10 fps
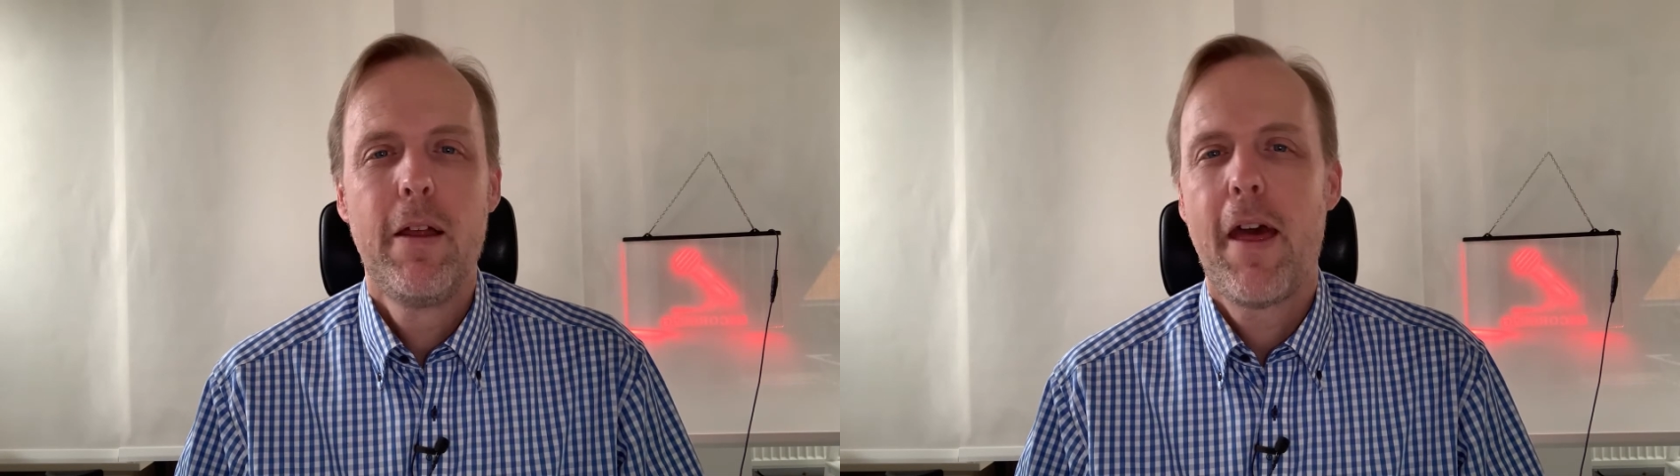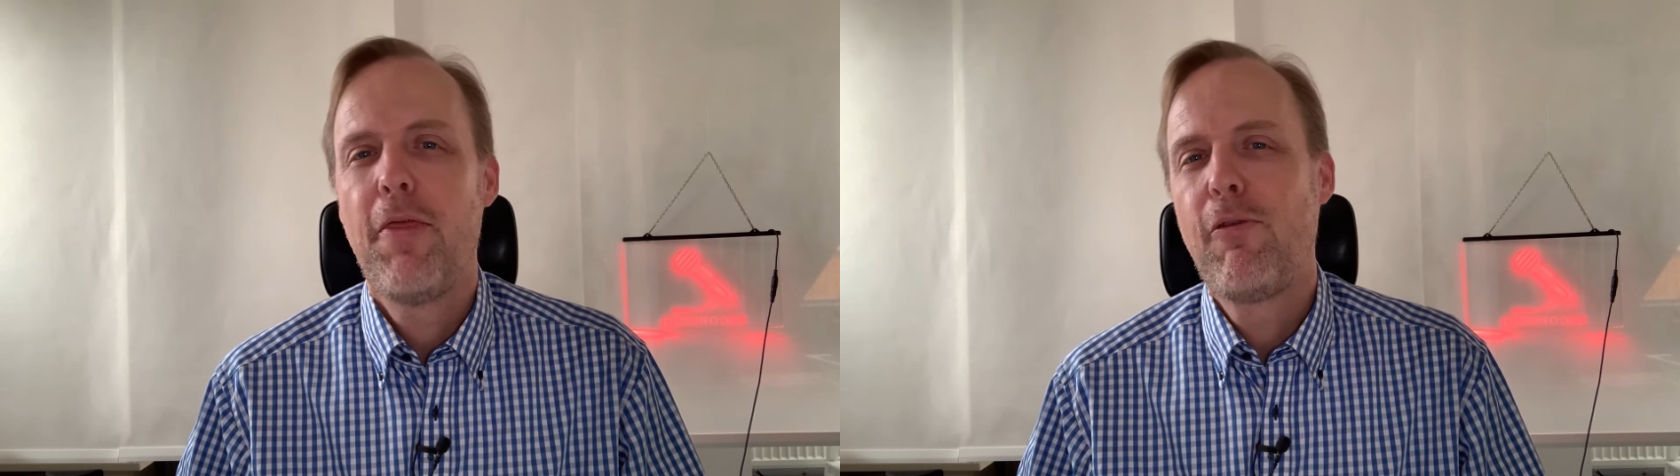
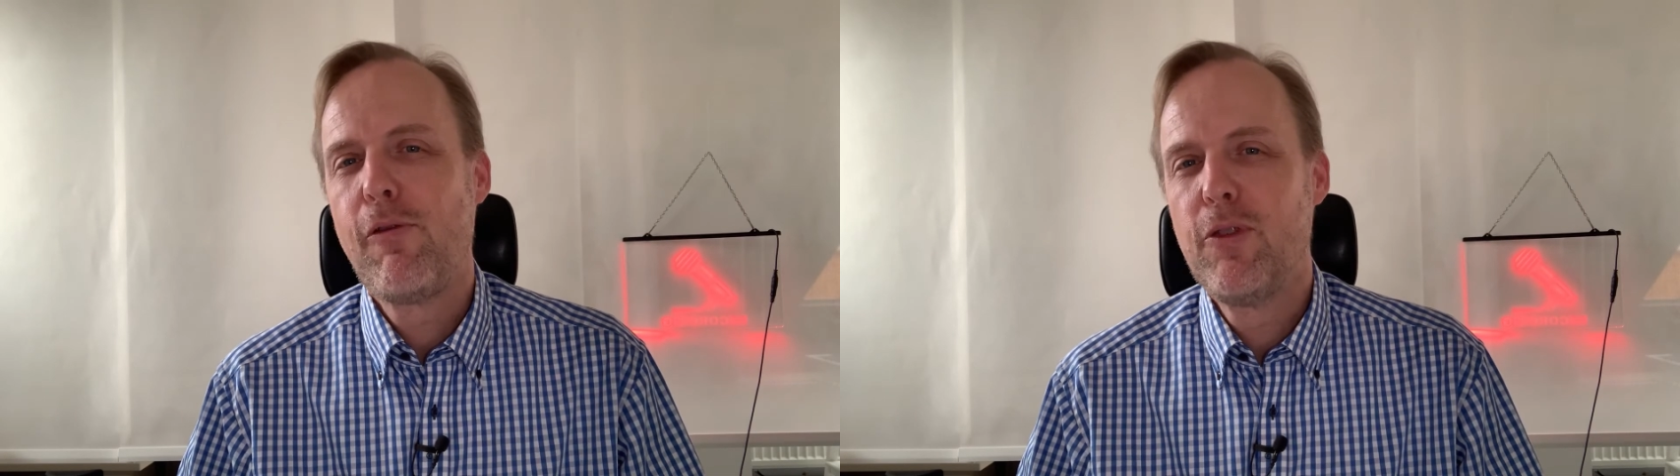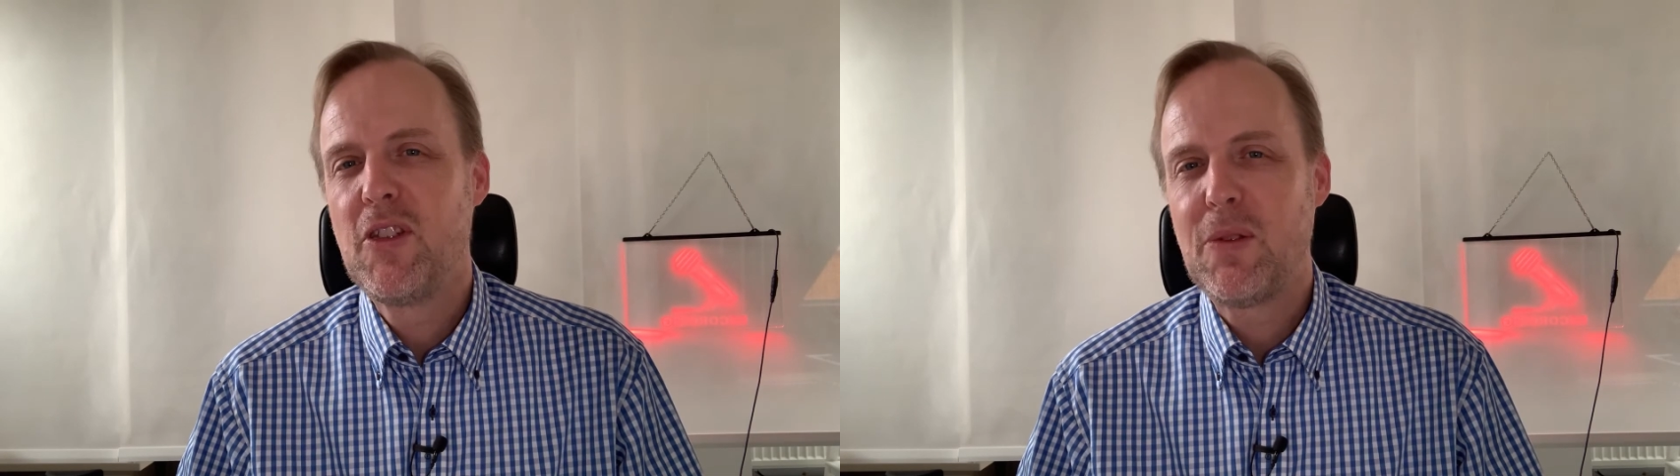than
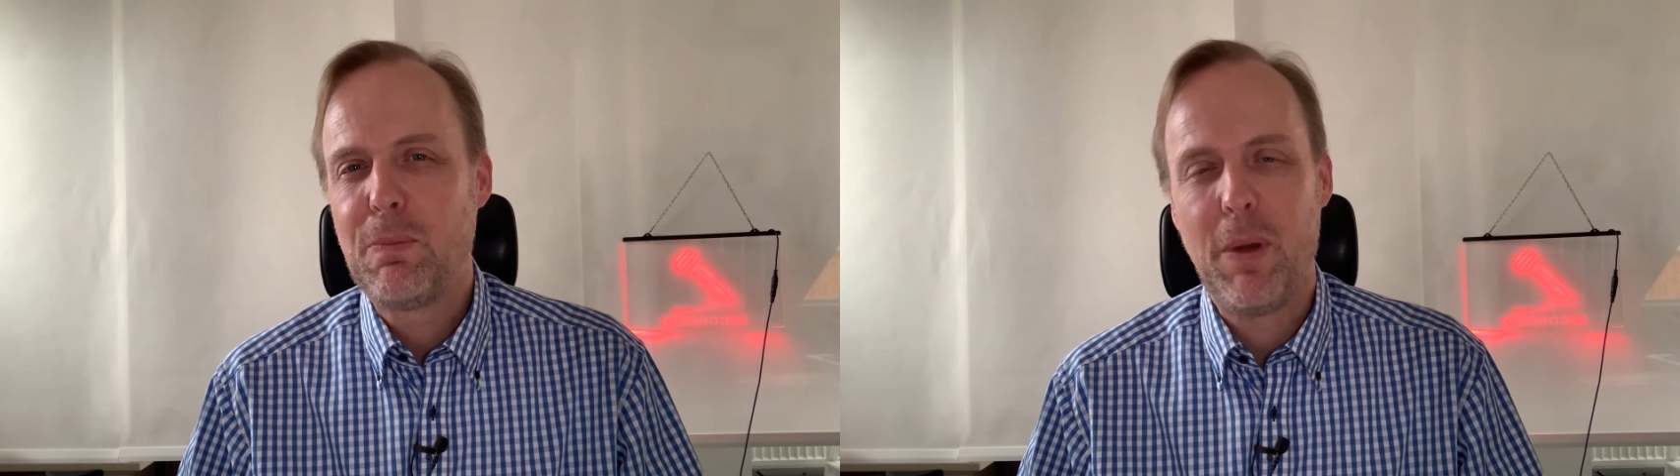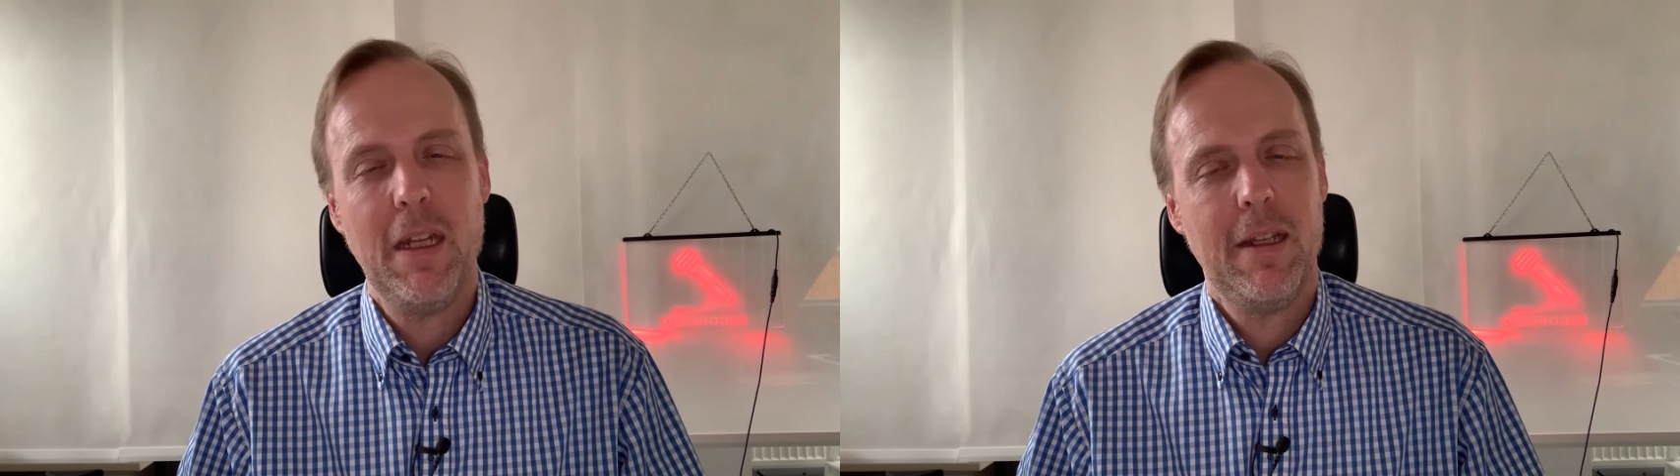through
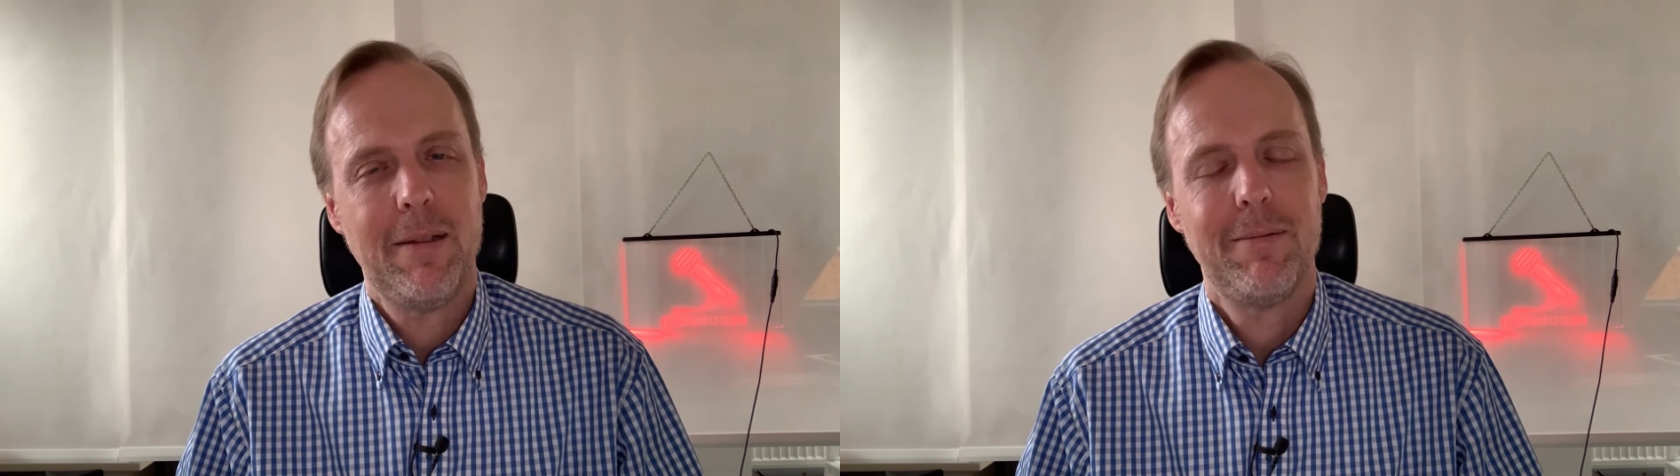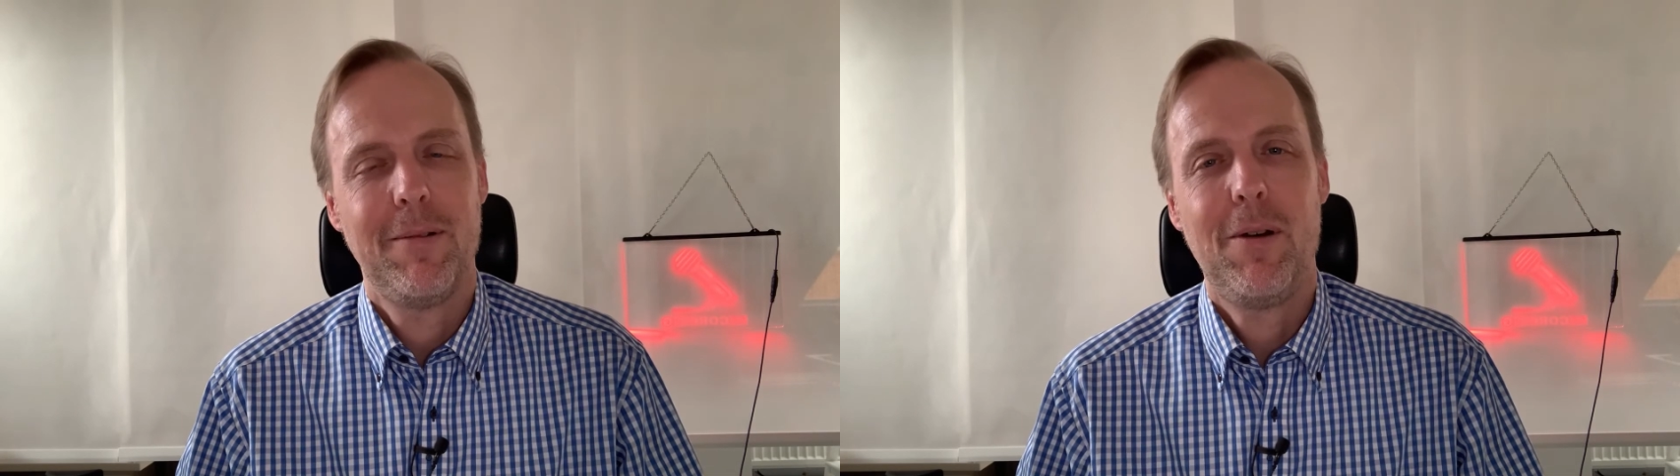
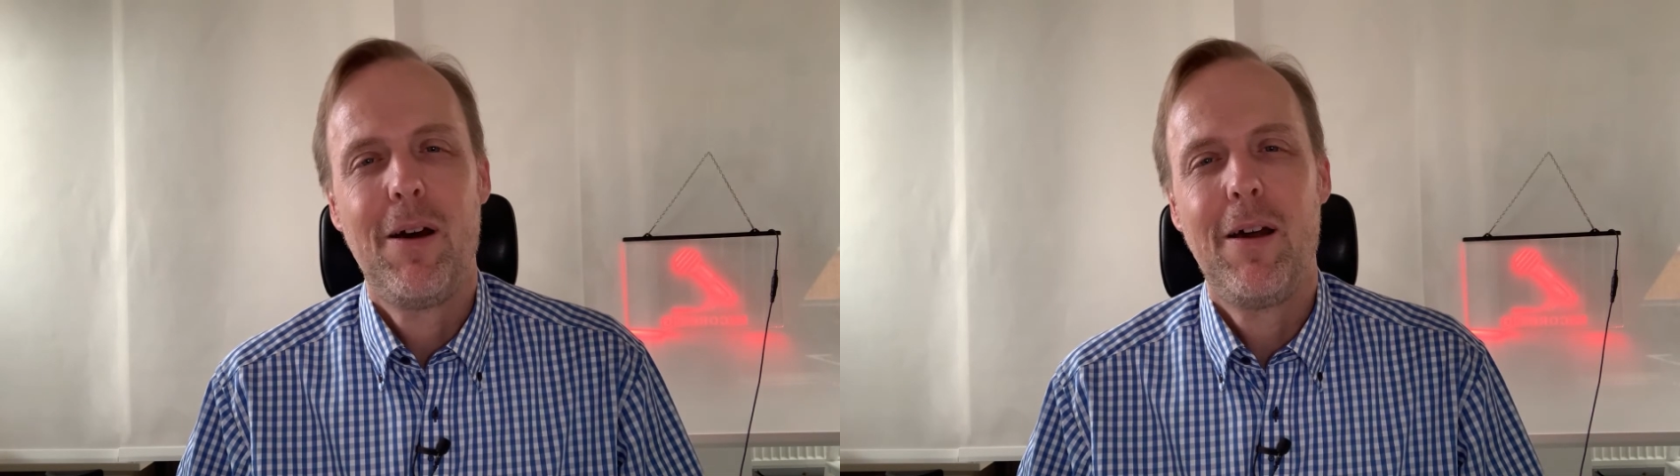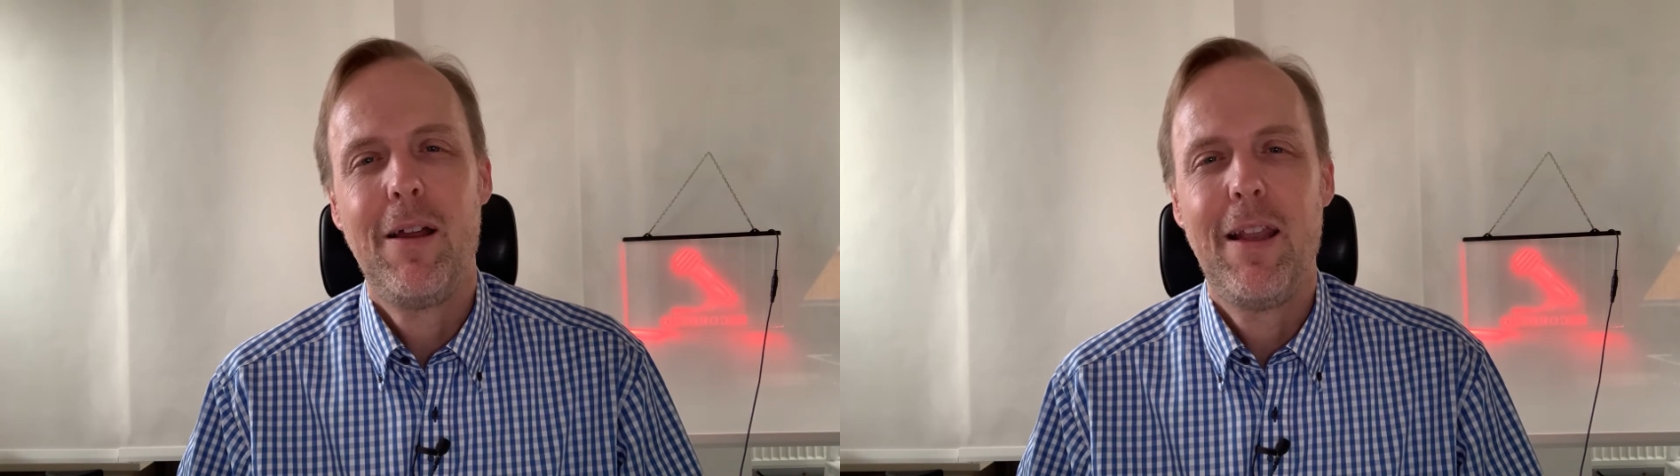spinning,
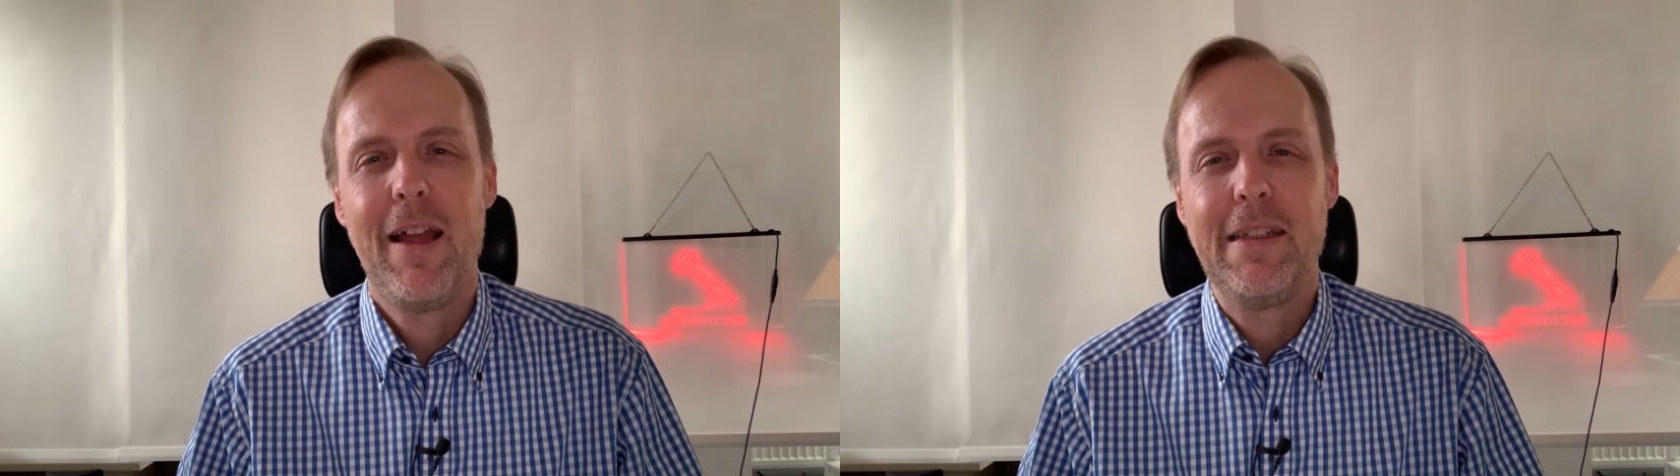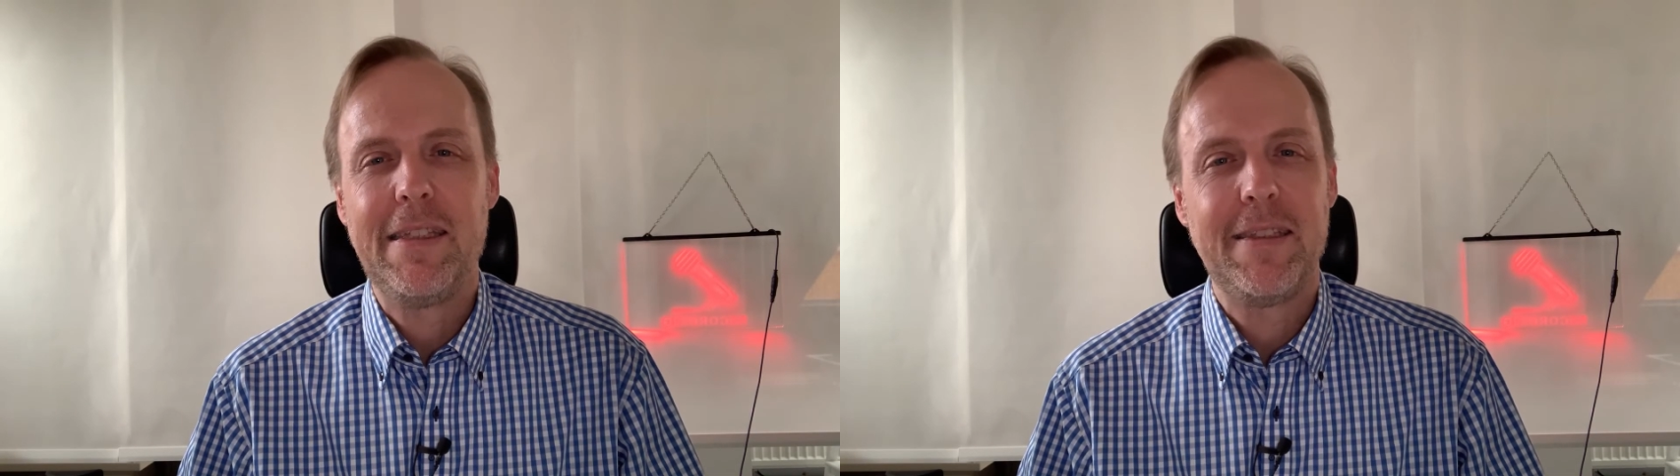or
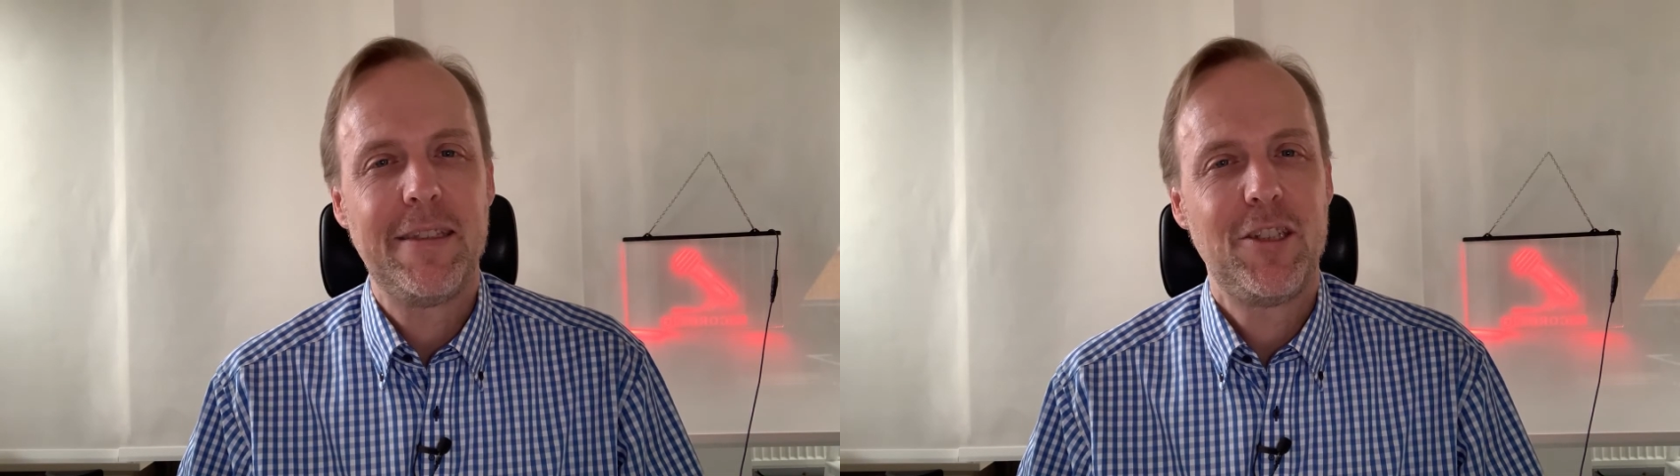let's